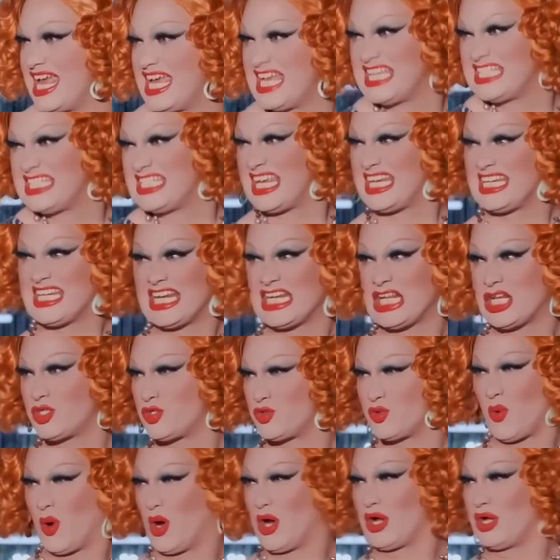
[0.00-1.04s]
was like
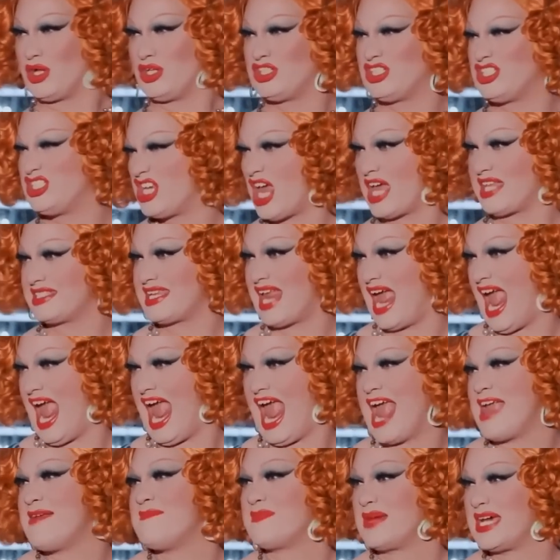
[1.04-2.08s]
she,
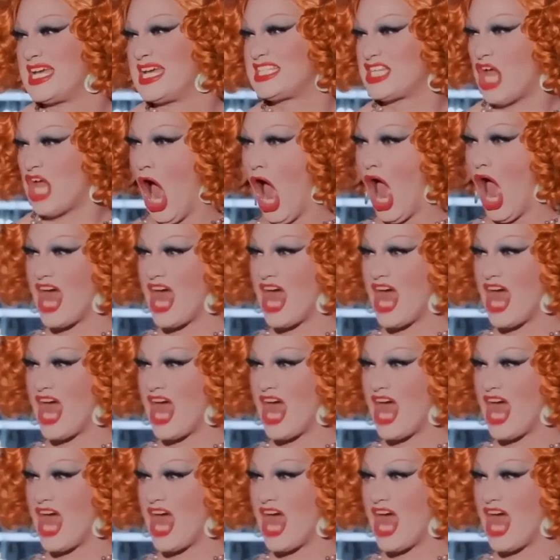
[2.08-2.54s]
euphoric. Like I was